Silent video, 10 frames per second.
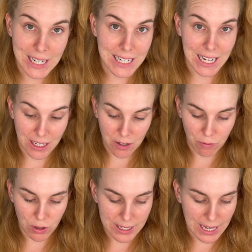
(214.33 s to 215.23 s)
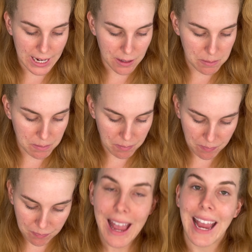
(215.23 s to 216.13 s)
excited for this item.
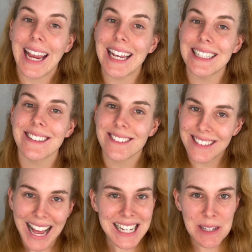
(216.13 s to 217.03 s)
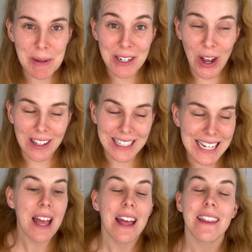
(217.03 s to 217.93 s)
And last but not
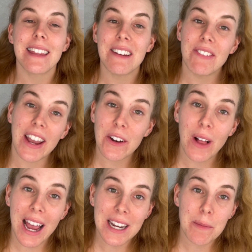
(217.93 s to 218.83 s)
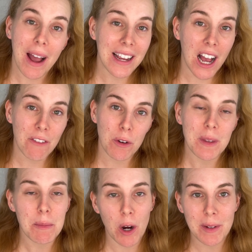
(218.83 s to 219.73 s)
least, the final item I got from
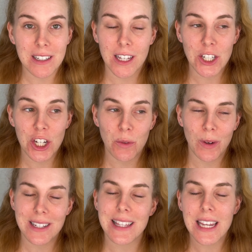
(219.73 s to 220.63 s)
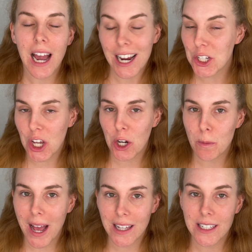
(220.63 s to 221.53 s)
the Barbie collection was the eyeshadow
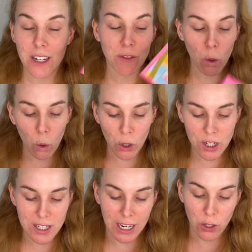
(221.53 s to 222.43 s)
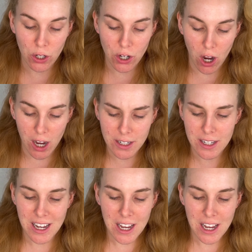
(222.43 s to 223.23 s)
palette. Of course, I could not